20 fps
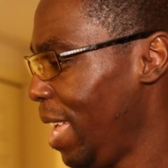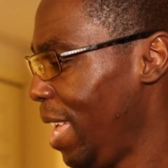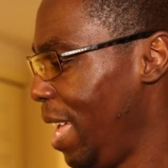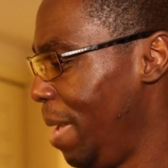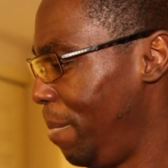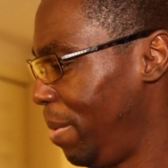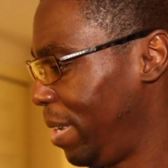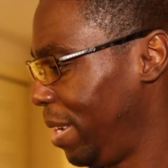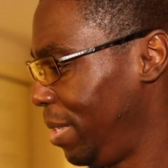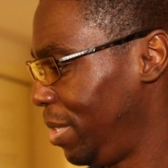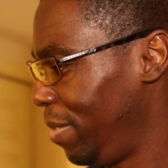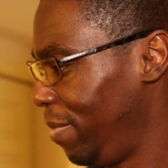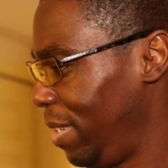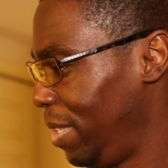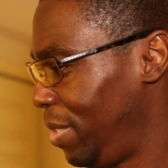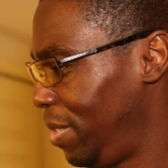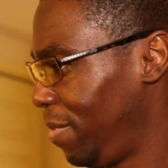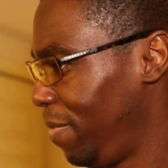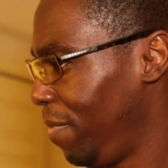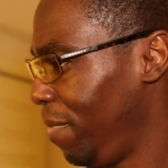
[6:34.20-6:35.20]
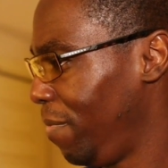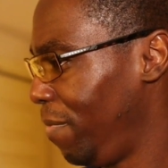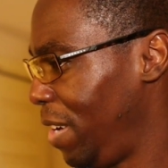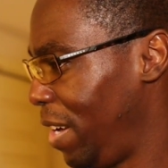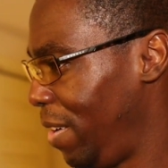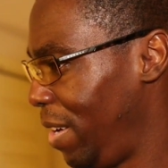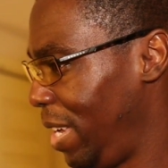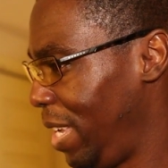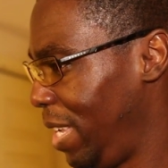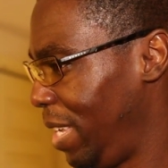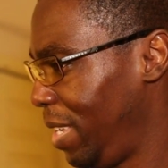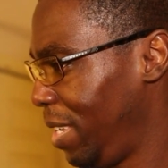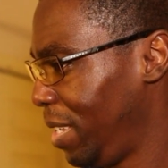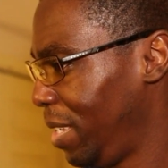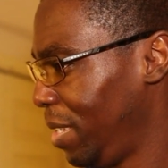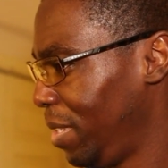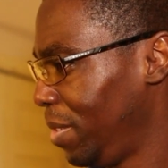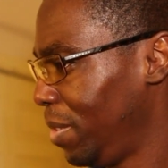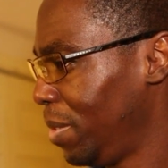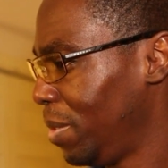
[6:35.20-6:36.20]
And because of its very
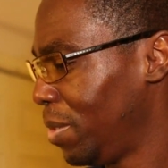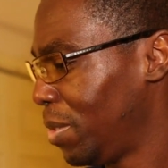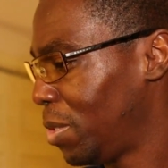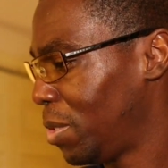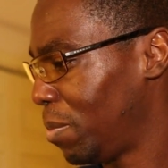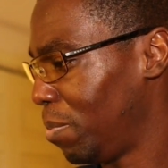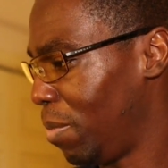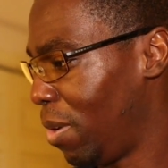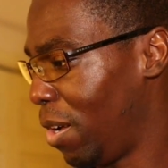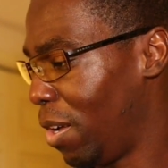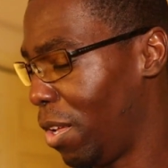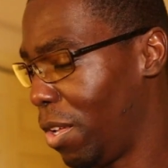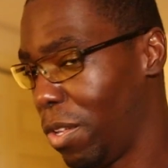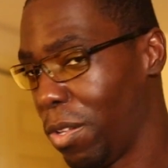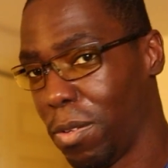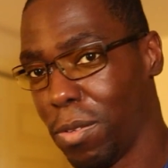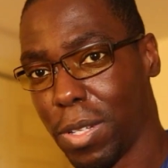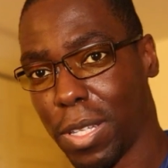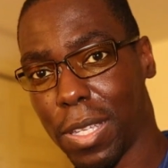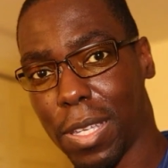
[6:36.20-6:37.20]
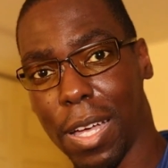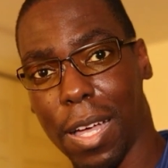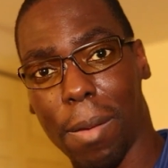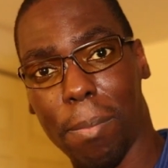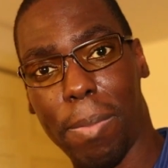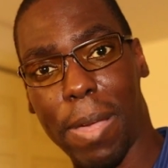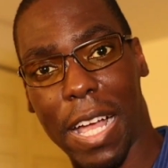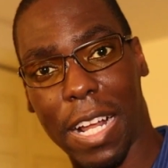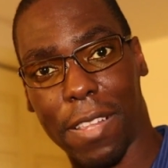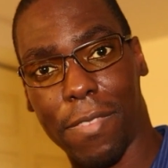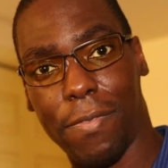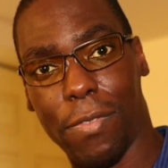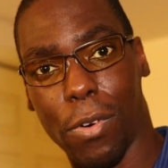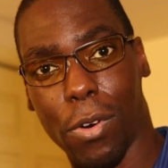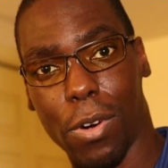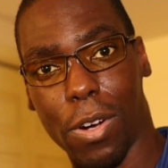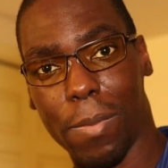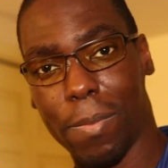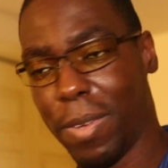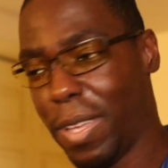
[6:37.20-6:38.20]
small, compact
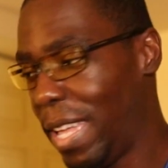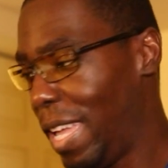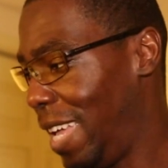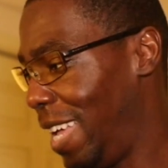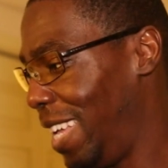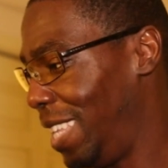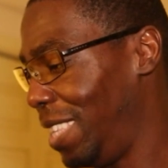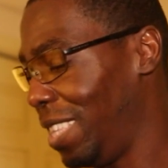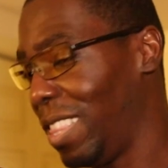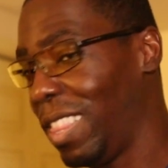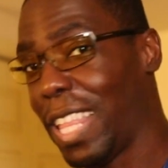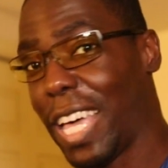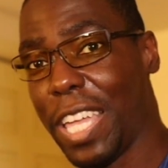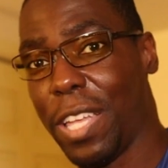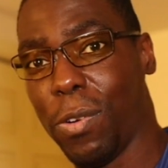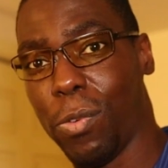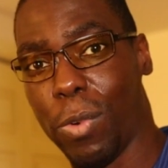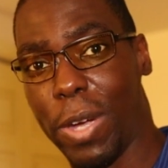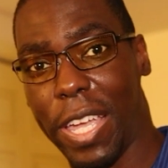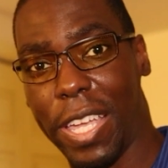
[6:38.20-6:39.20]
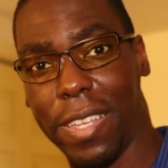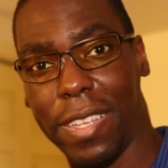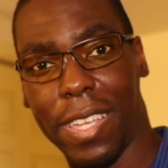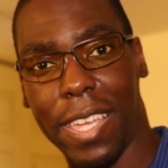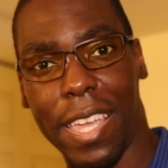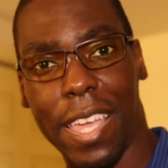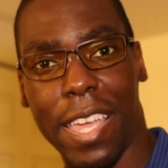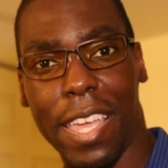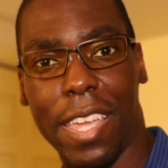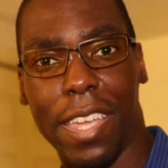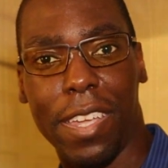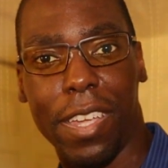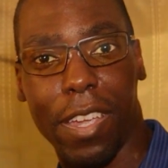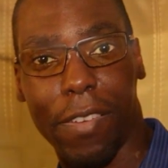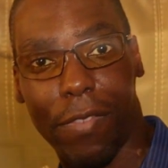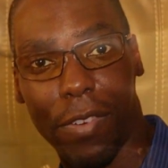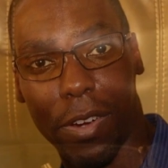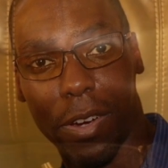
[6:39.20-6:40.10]
form and lightweight, if